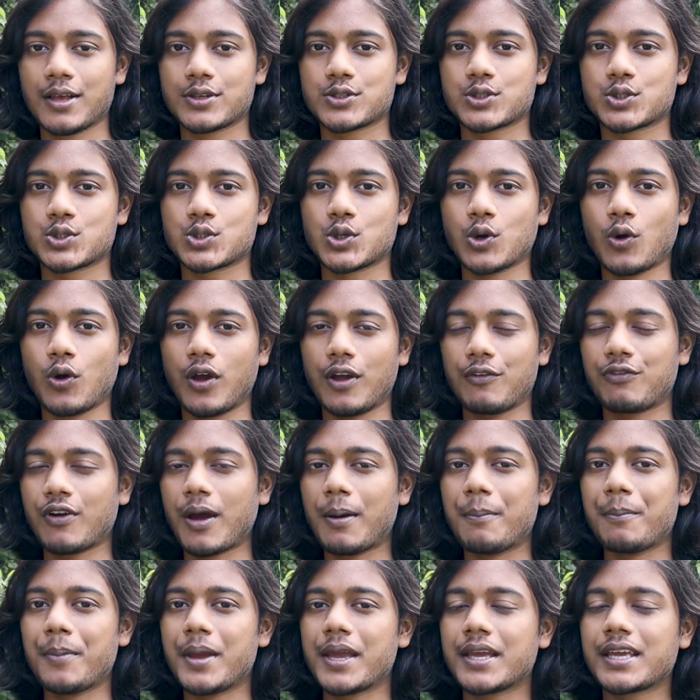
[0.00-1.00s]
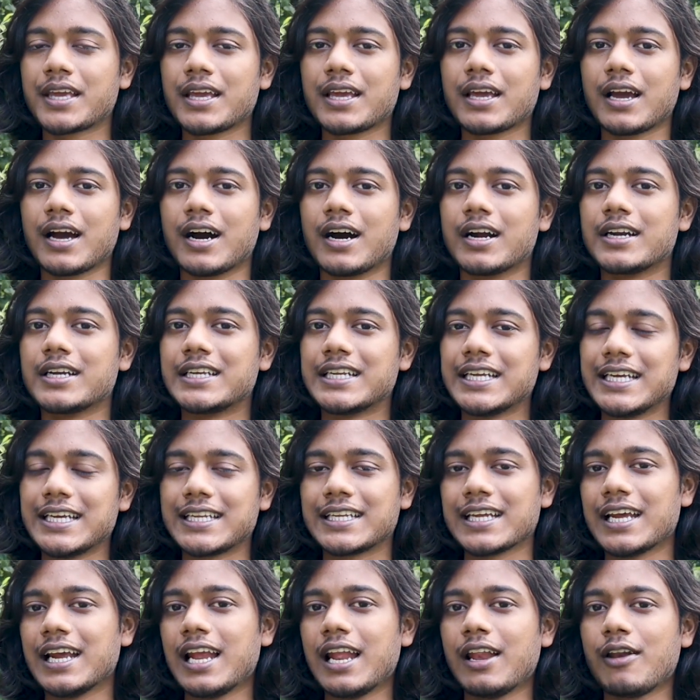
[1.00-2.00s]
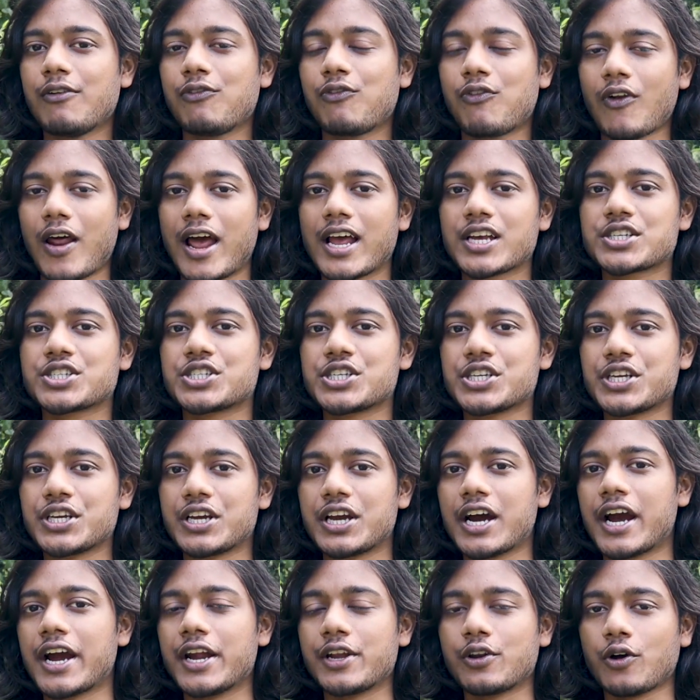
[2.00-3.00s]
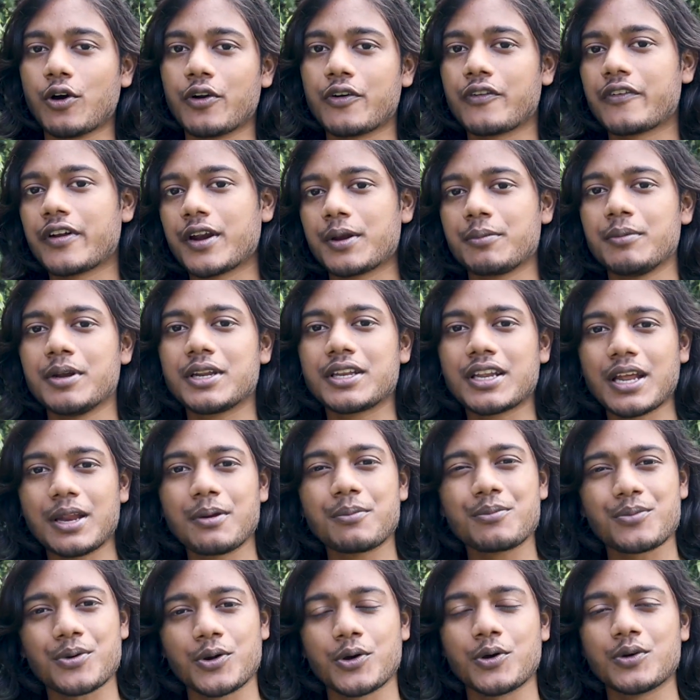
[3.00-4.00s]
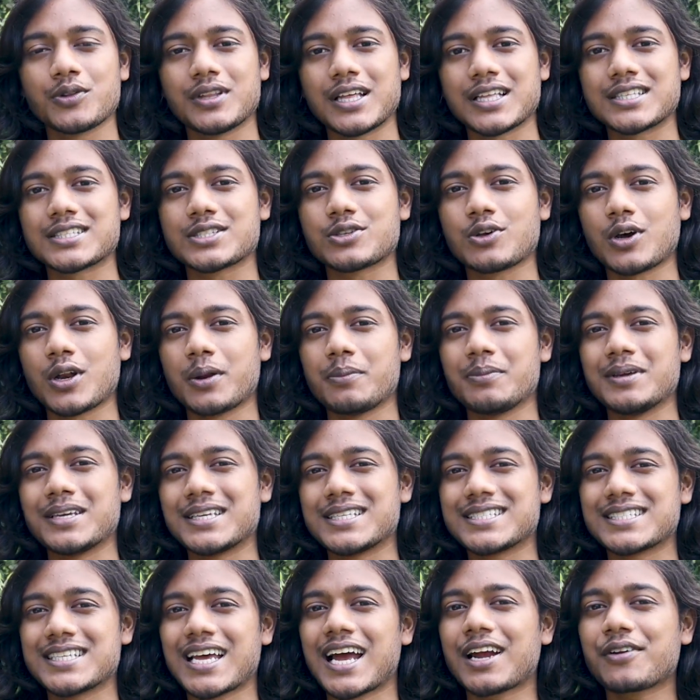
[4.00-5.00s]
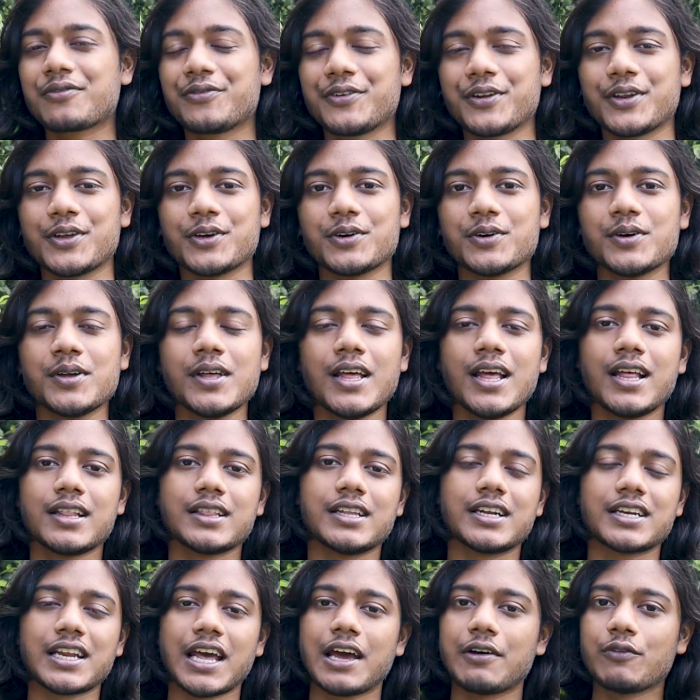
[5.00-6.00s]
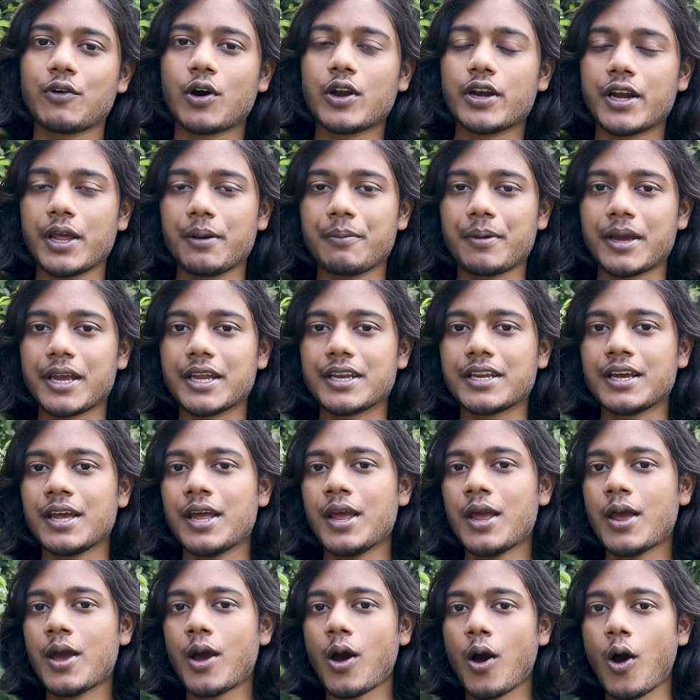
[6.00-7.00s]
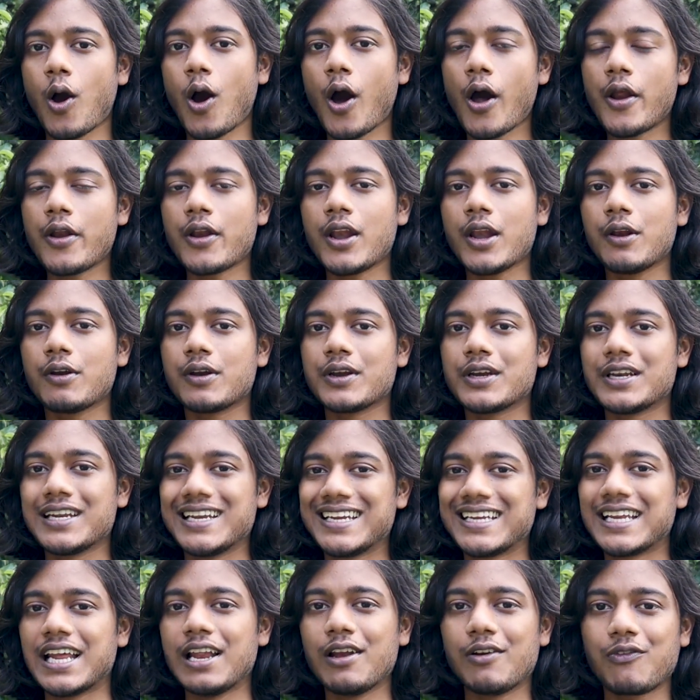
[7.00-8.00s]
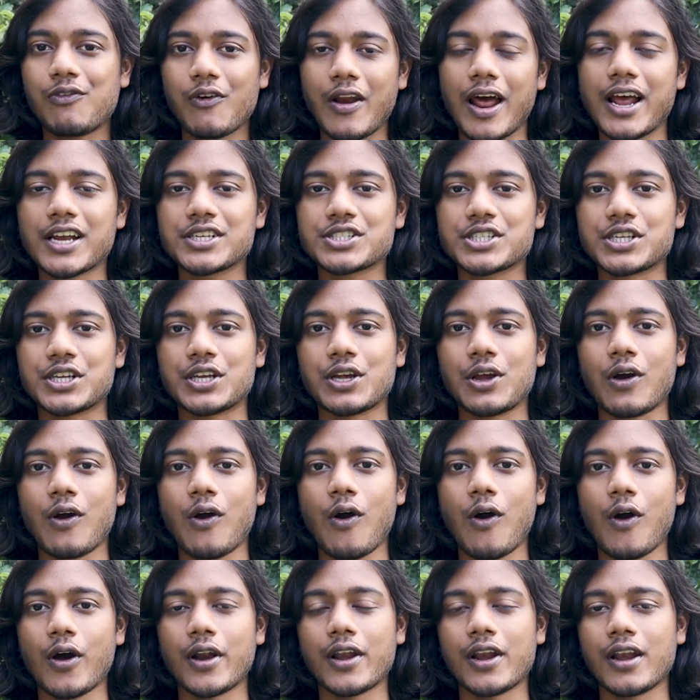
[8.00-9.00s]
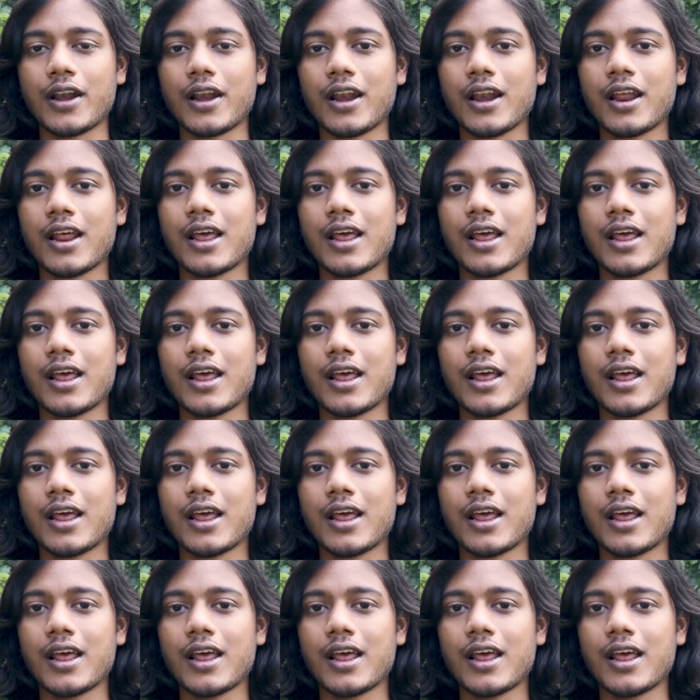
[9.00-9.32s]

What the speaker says: So if I'm making a detailed flashing guide on Redmi 10 Pro, that's gonna be exact video that I have already made on detailed flashing on